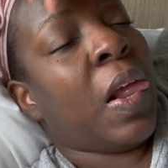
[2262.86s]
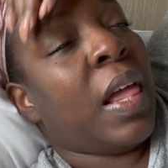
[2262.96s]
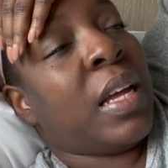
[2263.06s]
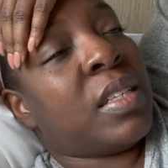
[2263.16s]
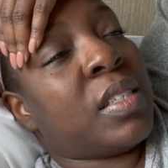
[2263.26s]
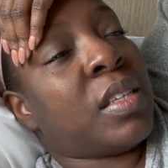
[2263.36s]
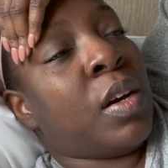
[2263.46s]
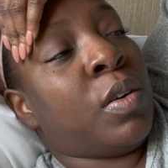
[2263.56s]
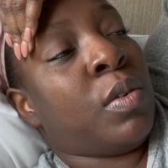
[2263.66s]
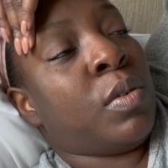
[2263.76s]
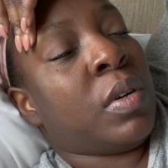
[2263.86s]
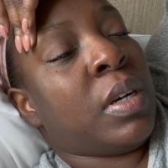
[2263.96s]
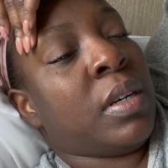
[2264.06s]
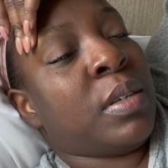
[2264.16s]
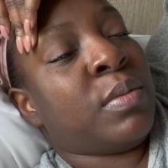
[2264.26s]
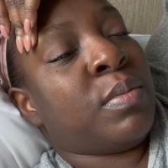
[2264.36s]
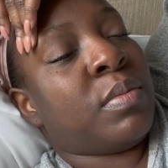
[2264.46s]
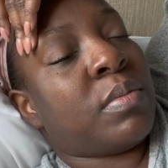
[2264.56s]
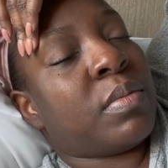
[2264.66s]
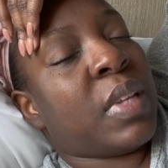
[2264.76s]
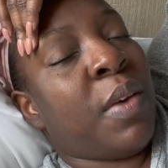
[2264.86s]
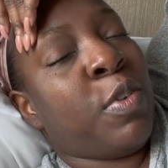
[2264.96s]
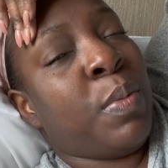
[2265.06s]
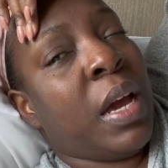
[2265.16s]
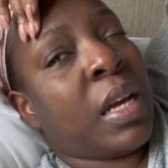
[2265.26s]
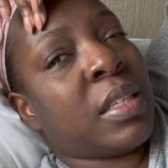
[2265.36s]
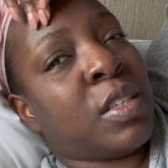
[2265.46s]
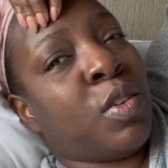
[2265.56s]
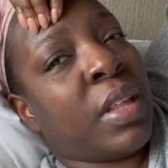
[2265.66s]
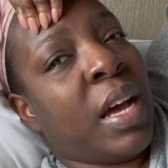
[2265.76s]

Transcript: And so um, I feel bad because I told the